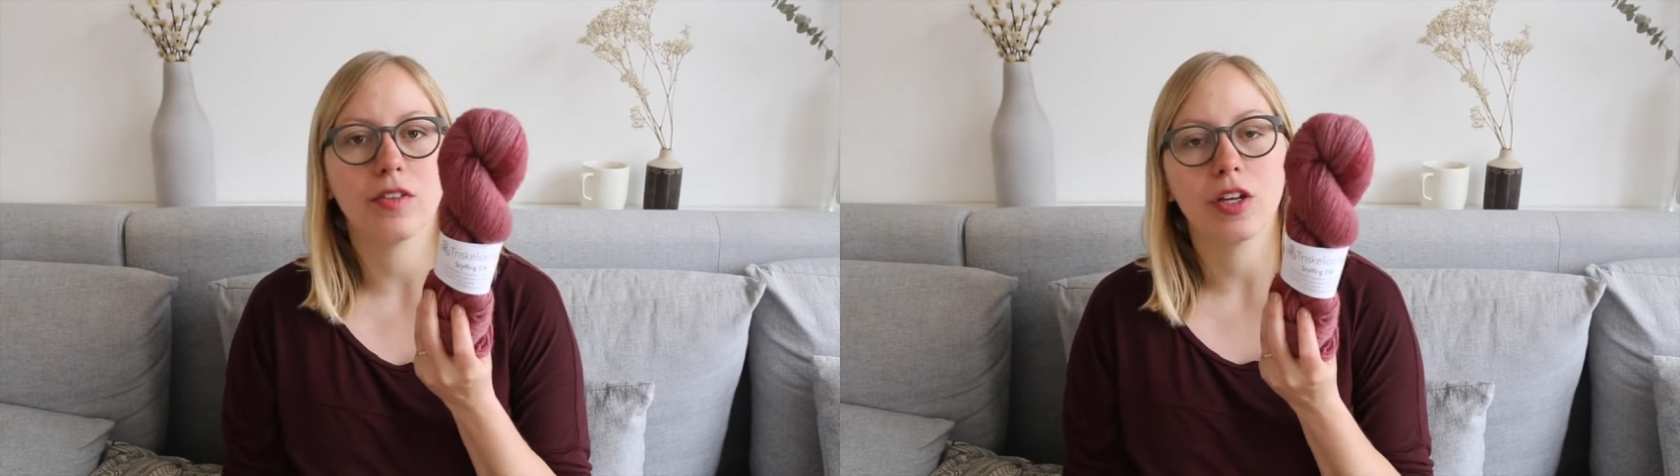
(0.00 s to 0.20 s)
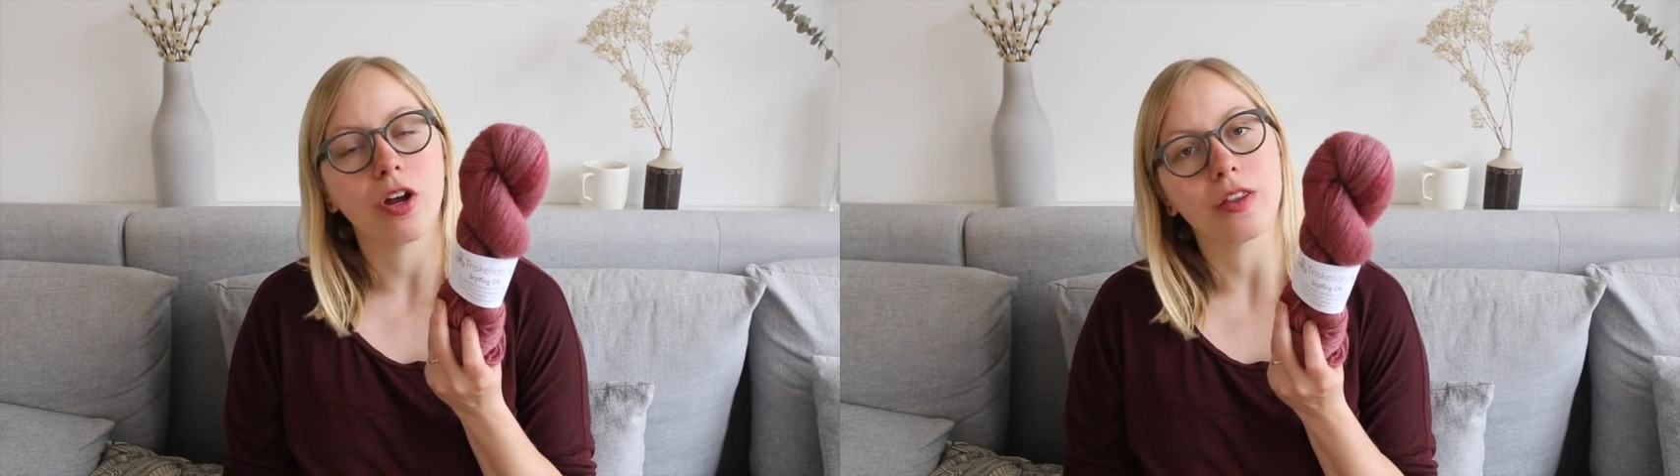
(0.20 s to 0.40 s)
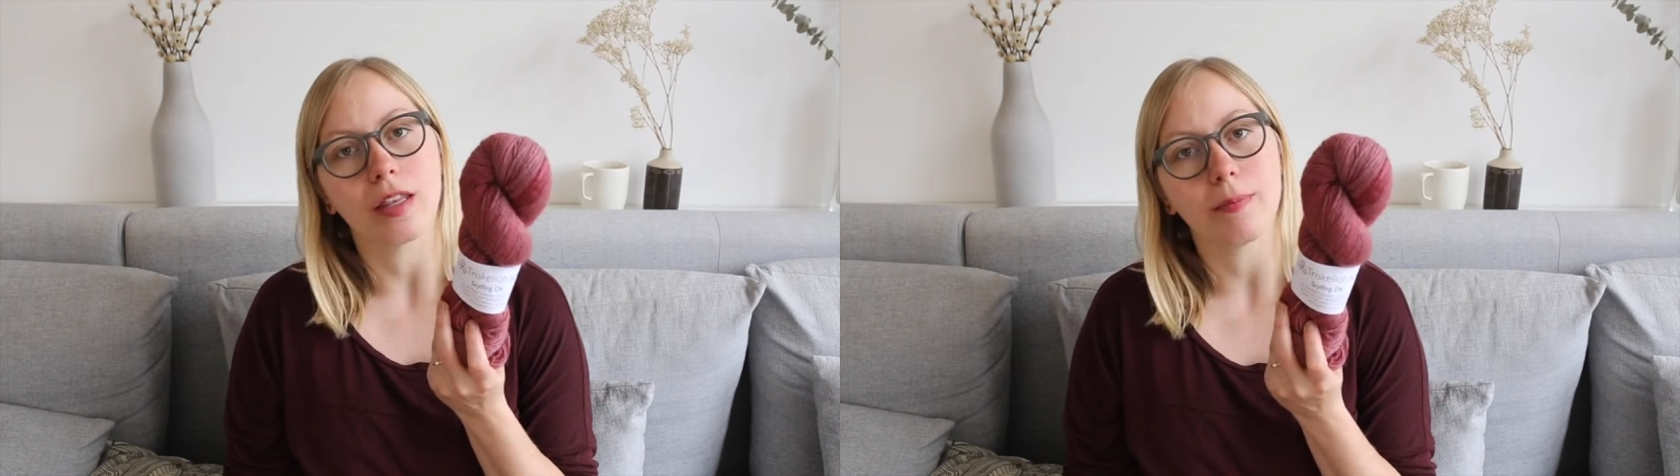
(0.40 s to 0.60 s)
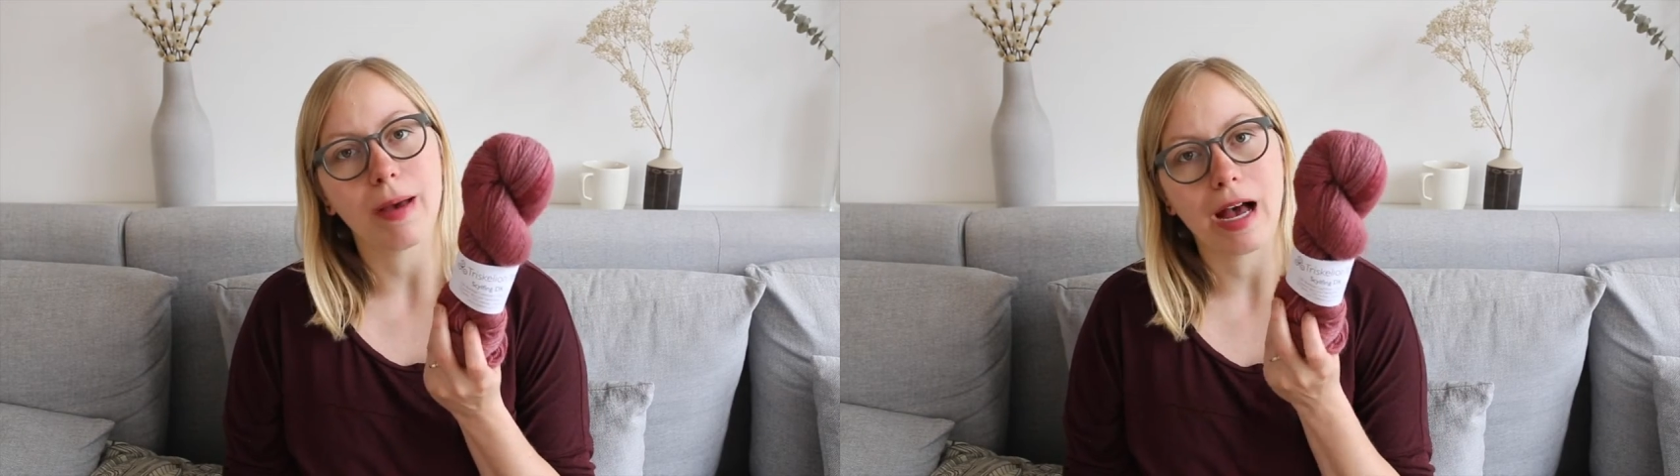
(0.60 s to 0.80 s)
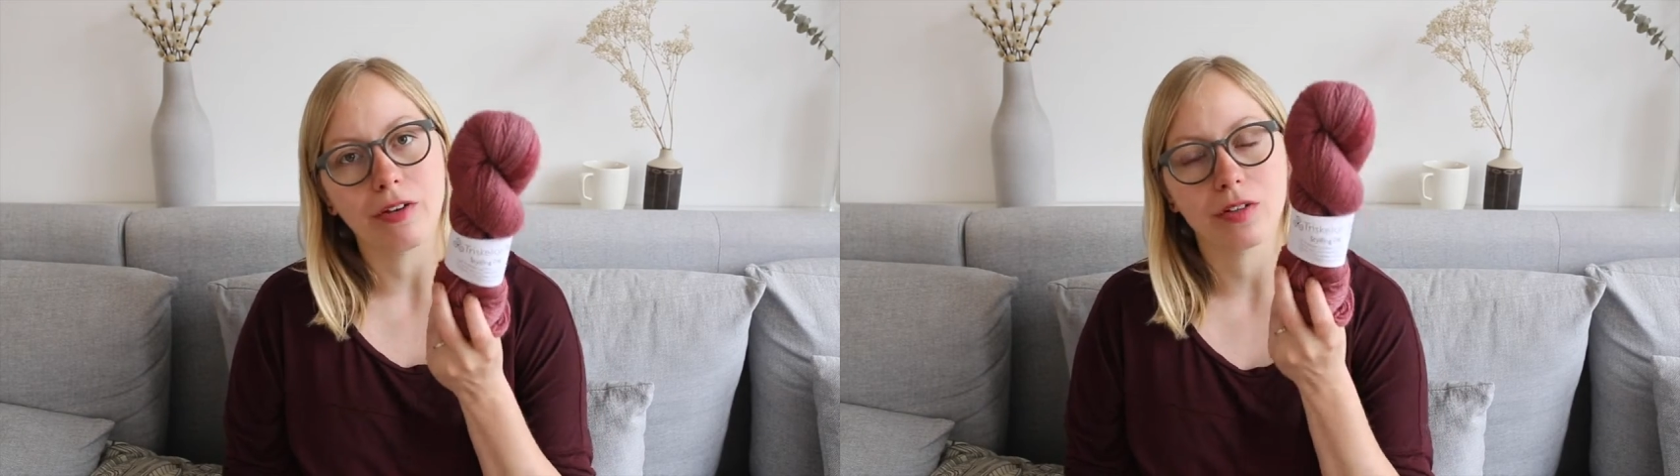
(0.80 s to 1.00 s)
the yarn that the
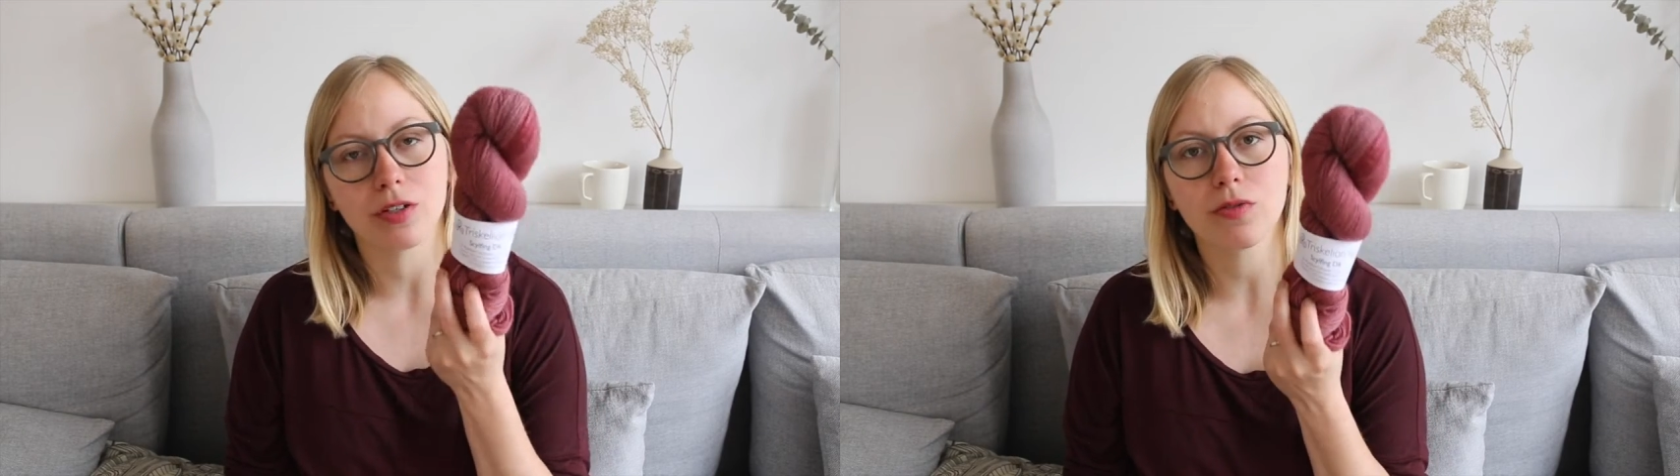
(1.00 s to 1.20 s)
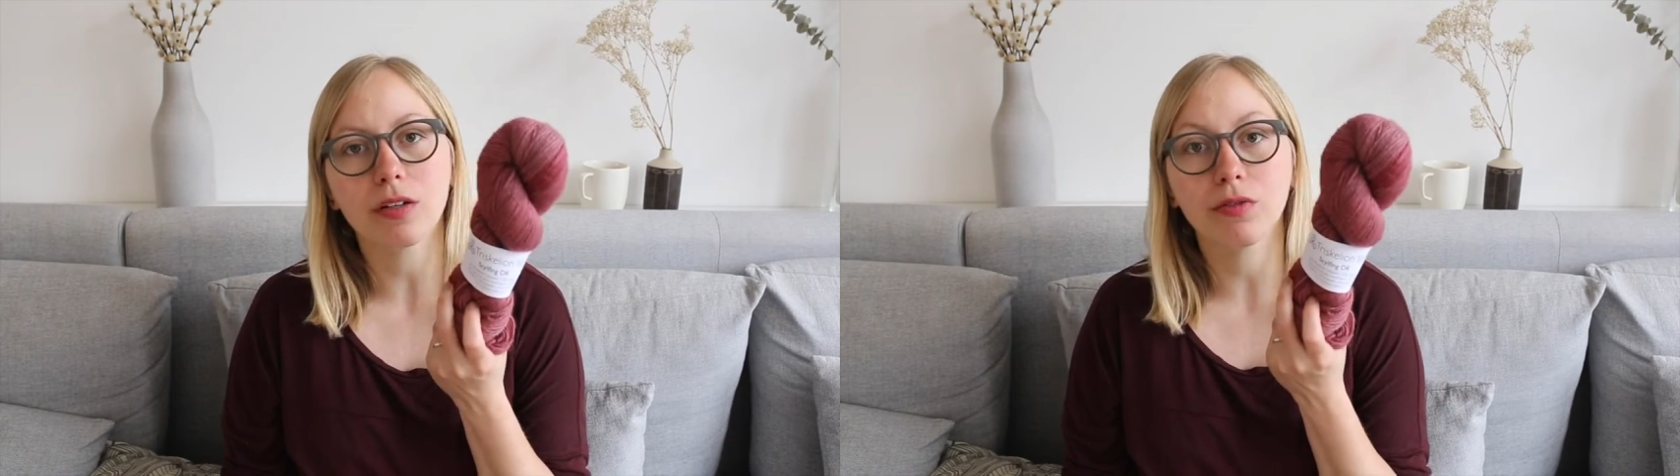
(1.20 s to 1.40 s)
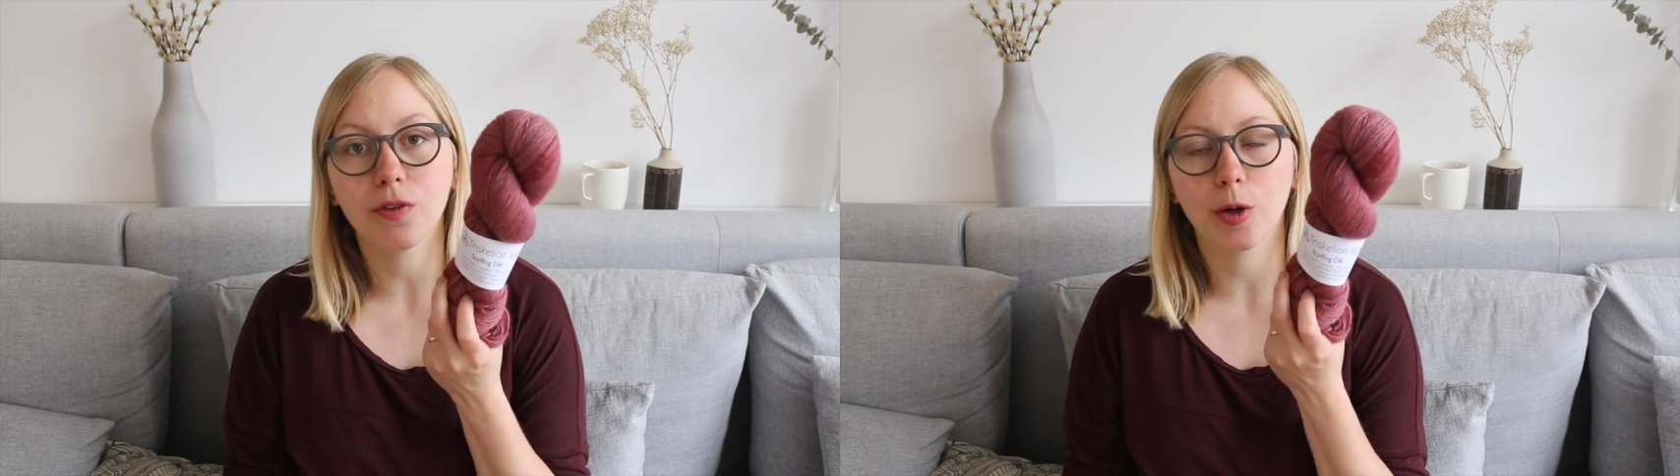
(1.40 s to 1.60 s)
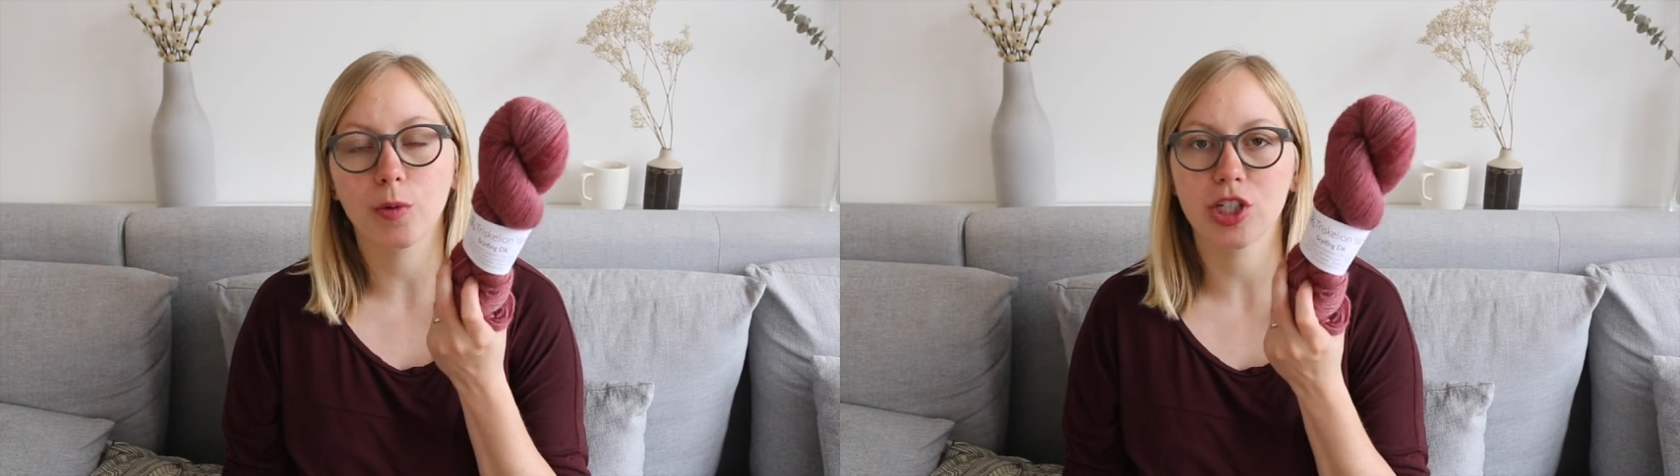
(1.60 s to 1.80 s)
pattern is written for,